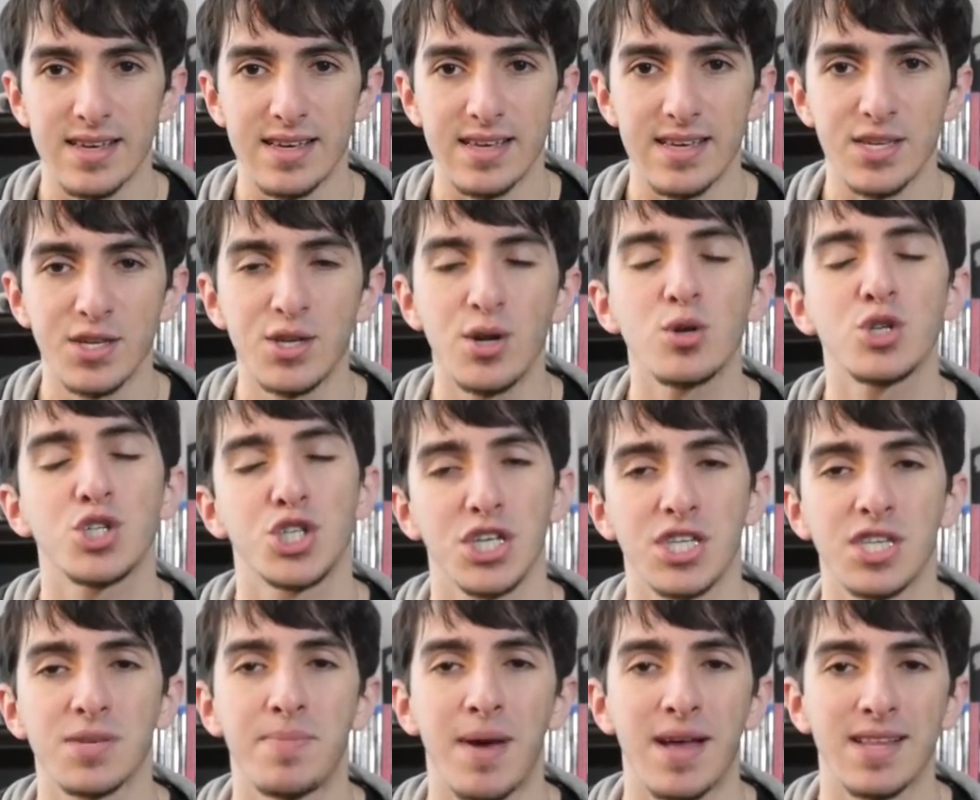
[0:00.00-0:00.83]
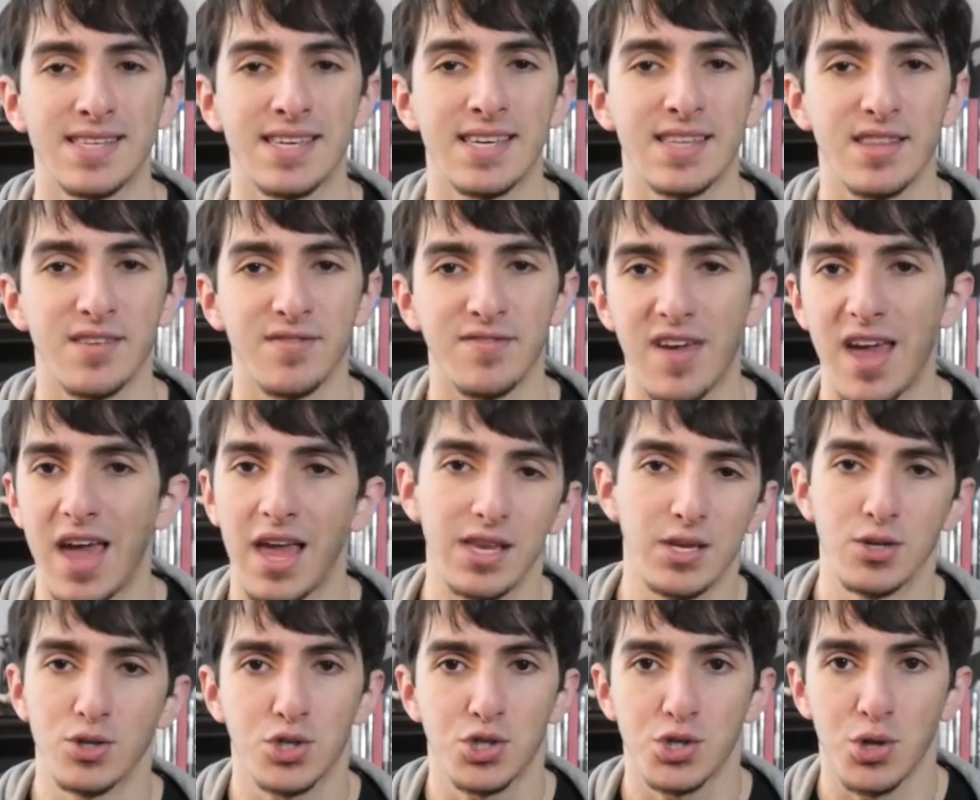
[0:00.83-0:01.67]
You know shit's about to hit the fan,
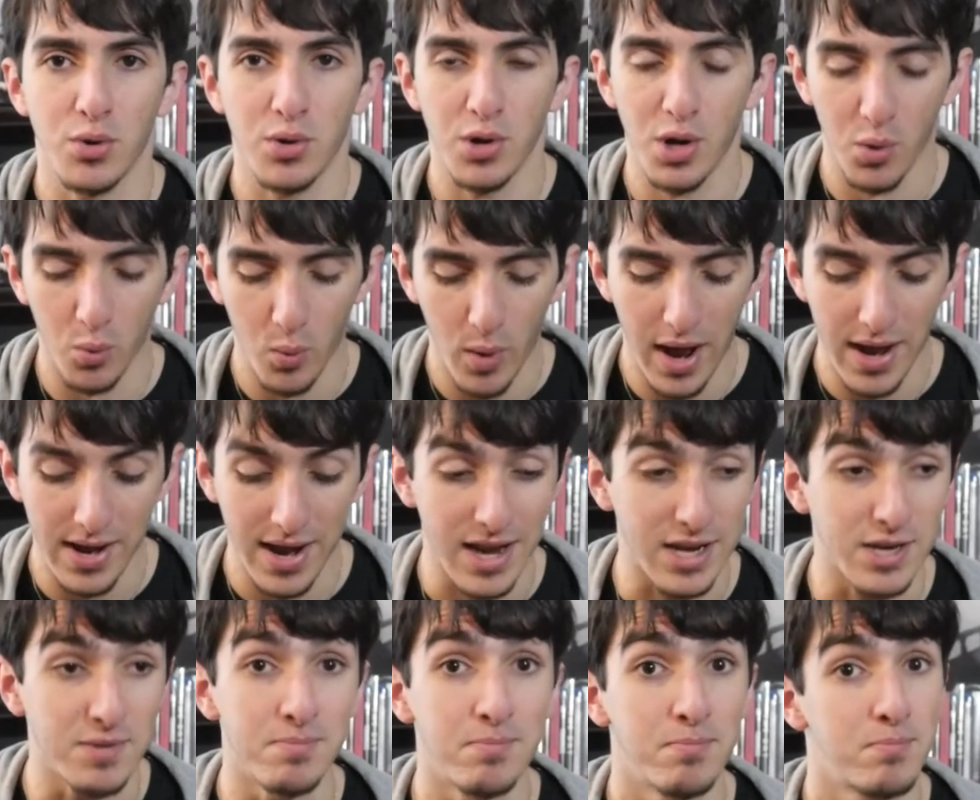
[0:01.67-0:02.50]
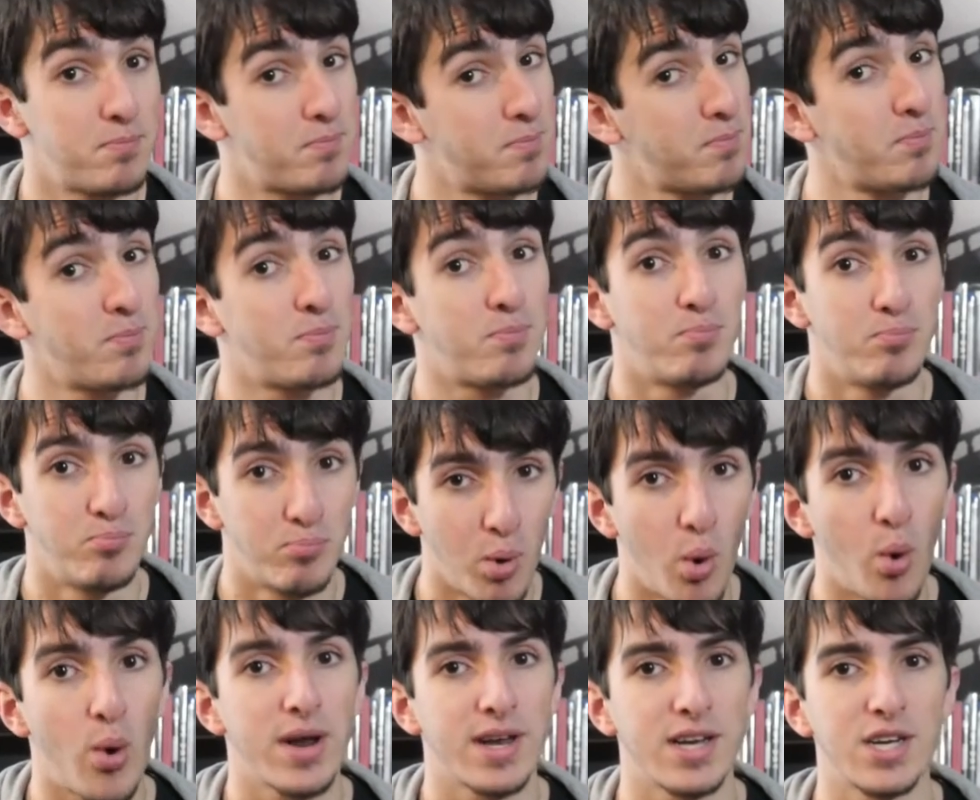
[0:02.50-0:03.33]
you just don't know when. And
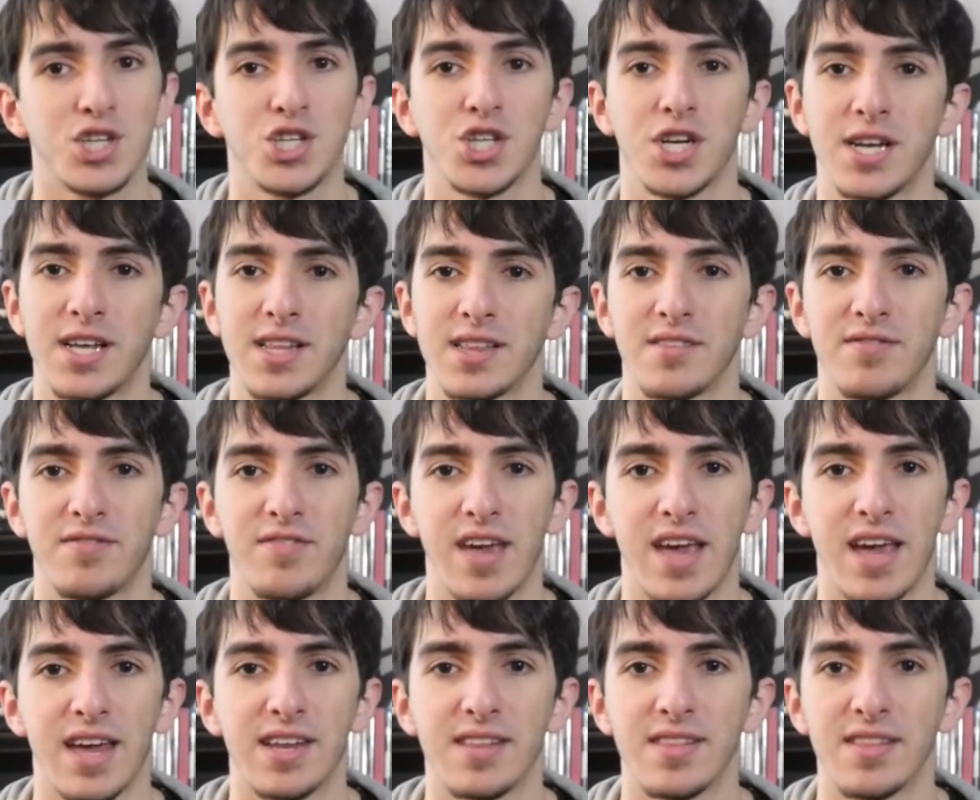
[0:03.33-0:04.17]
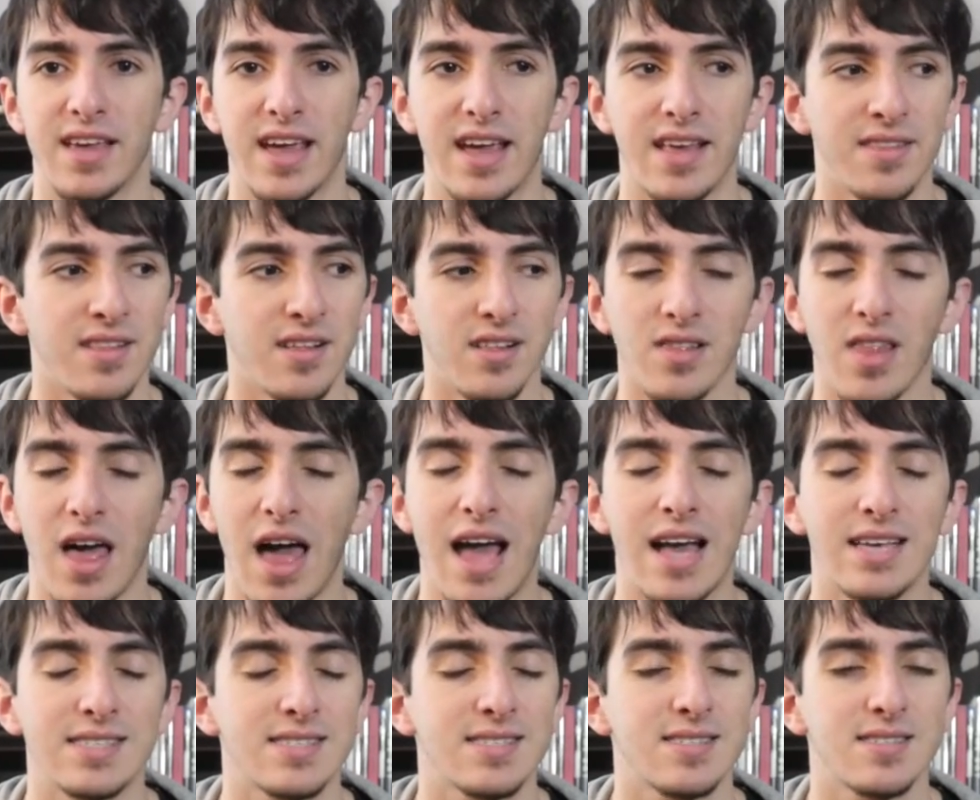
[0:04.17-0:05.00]
boy, does shit hit the fan. And the, the
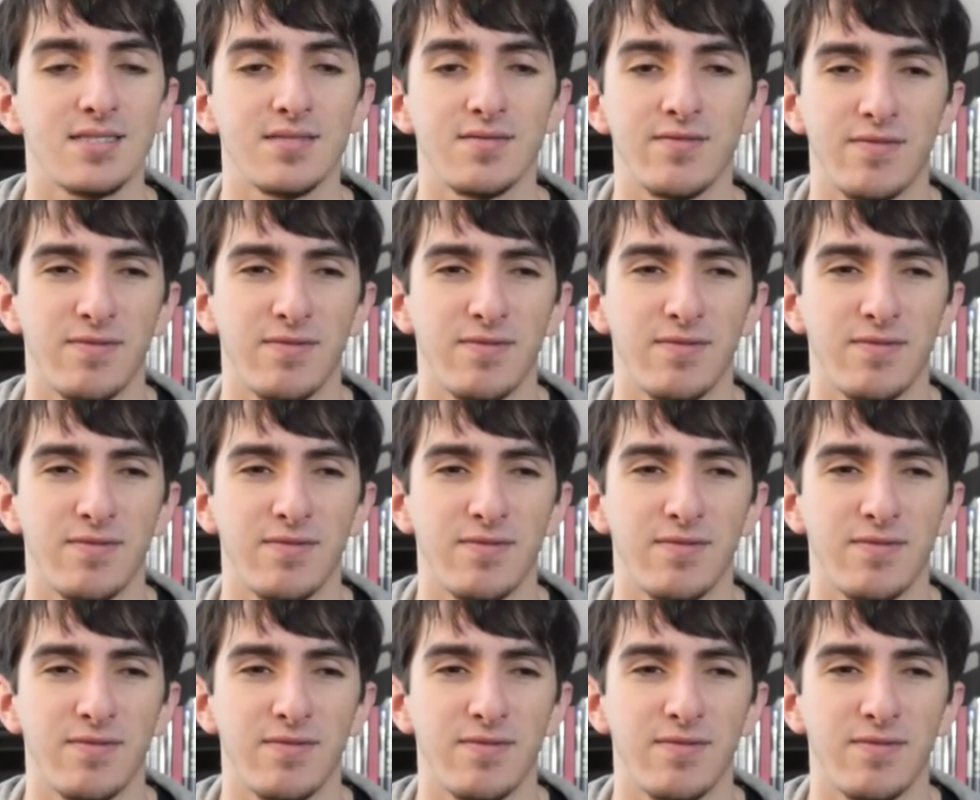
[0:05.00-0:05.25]
last